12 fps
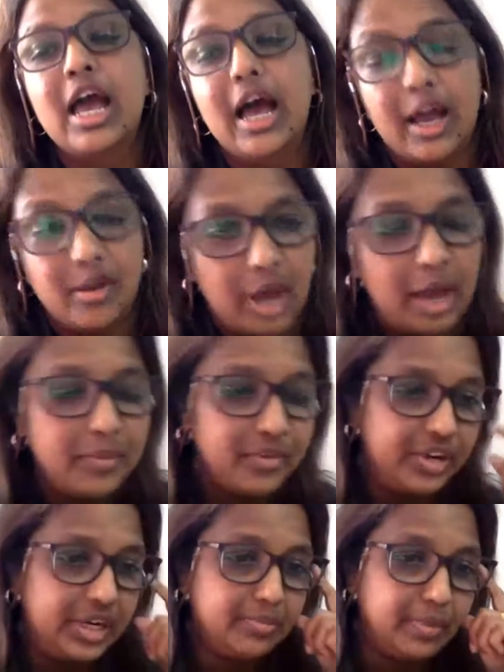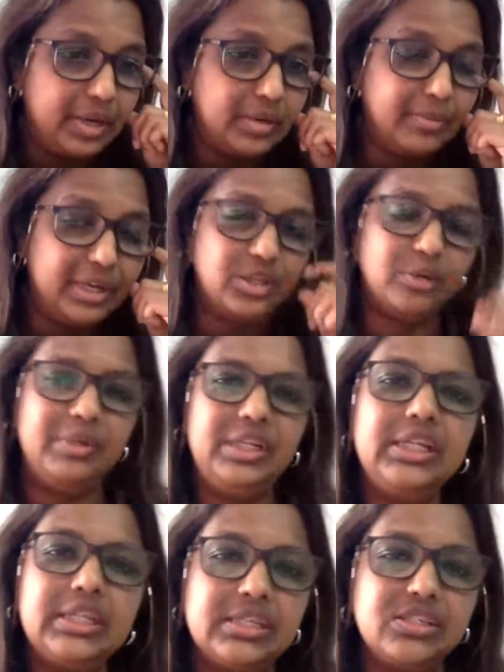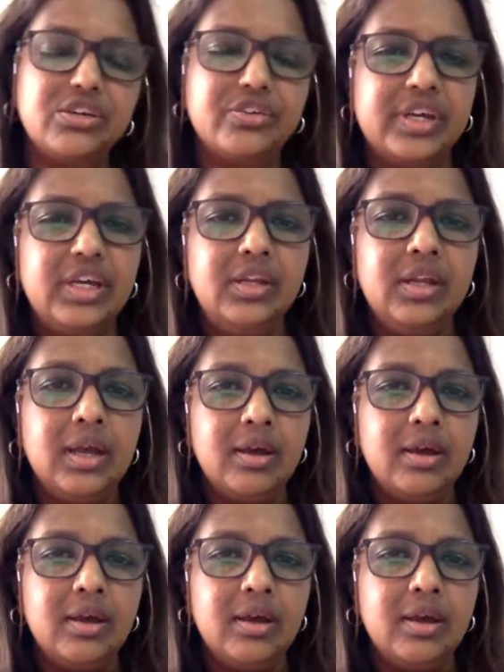I'm green. My dominant is green,